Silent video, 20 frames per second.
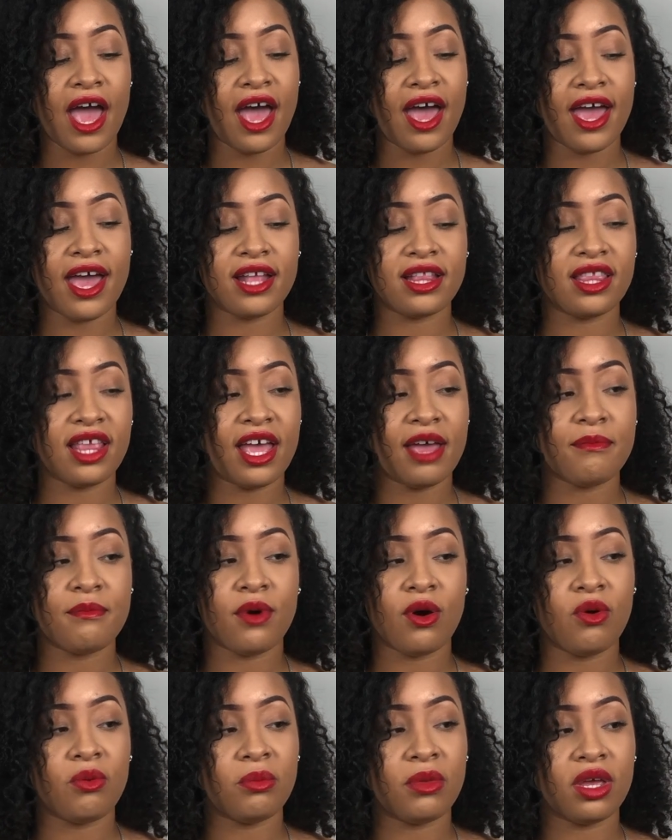at that
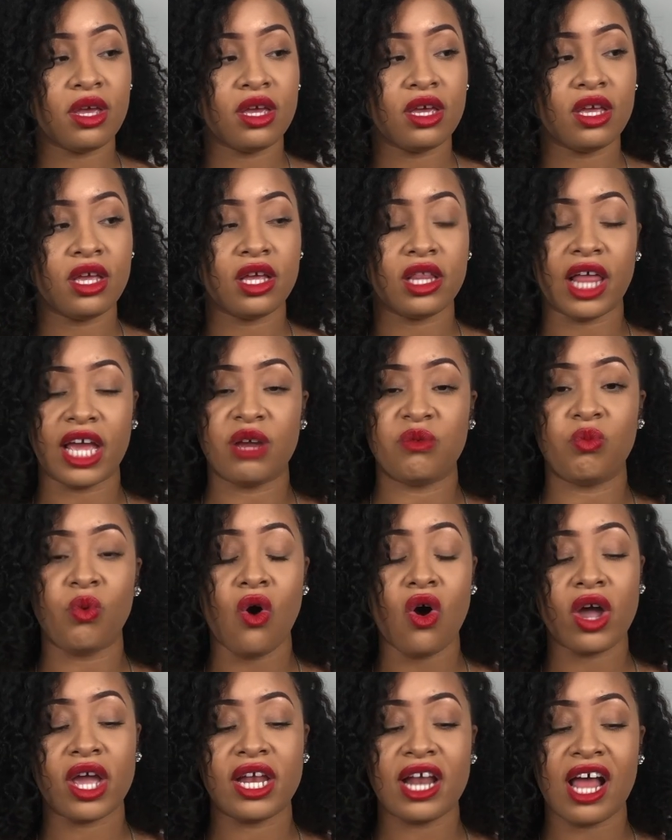moment,
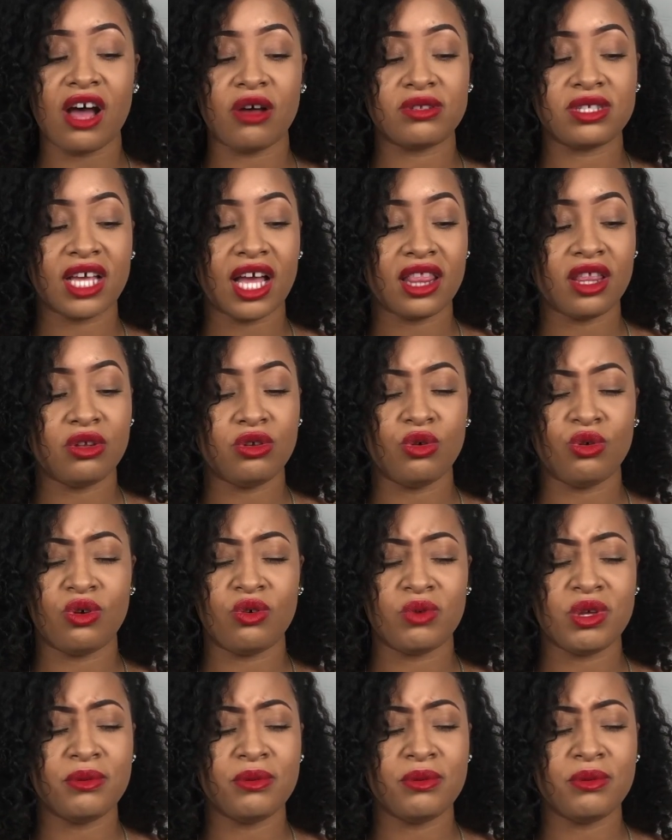walking outside the door,